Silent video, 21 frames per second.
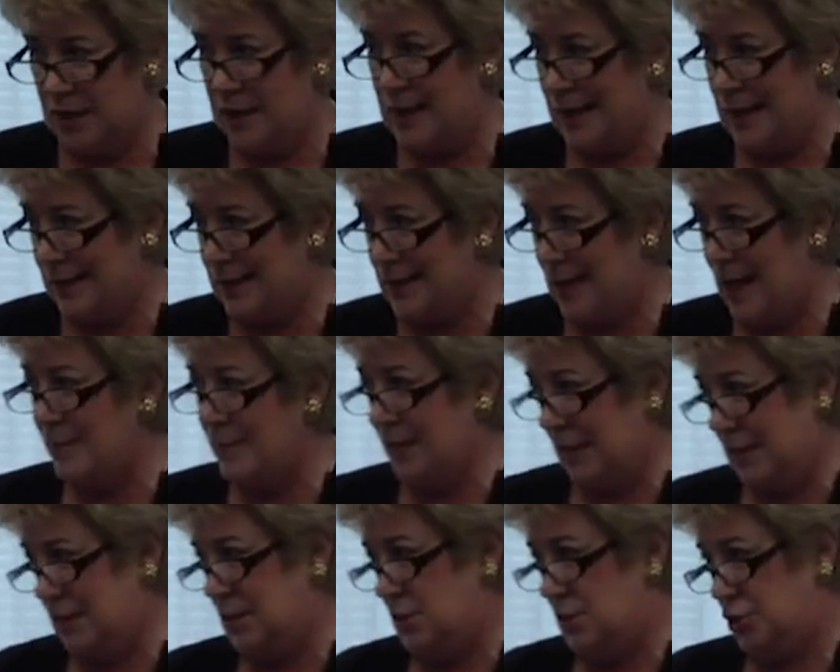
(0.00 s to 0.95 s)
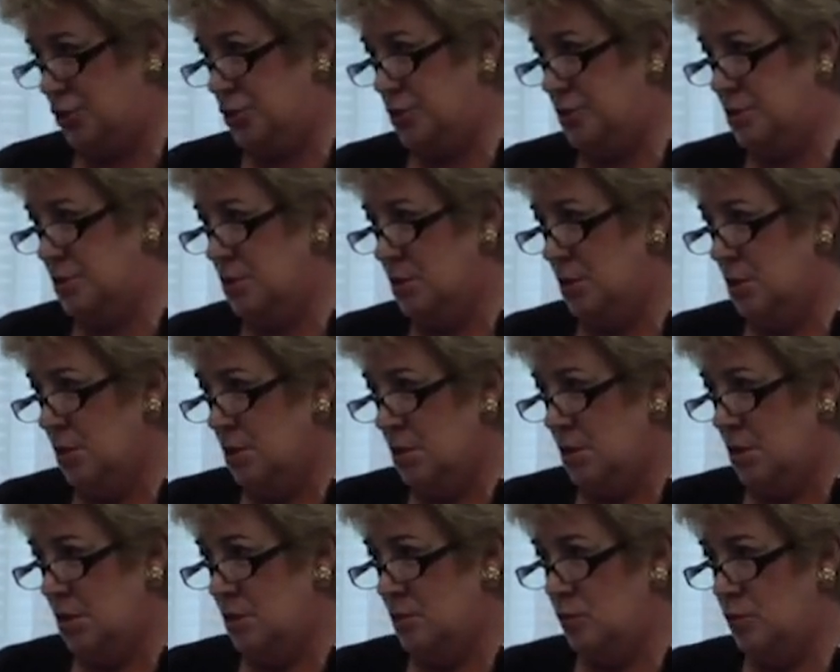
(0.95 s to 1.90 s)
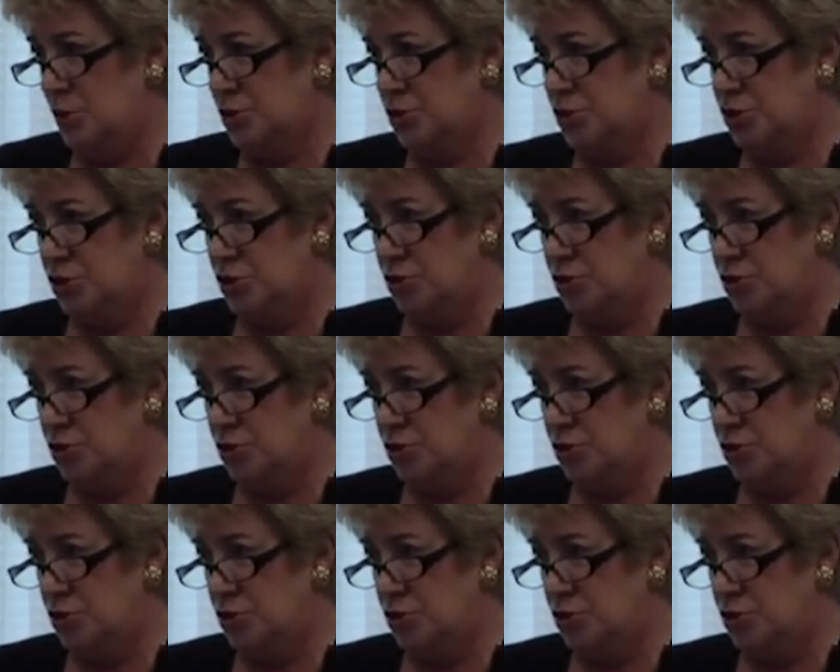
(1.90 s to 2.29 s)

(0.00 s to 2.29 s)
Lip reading: and economic conditions in which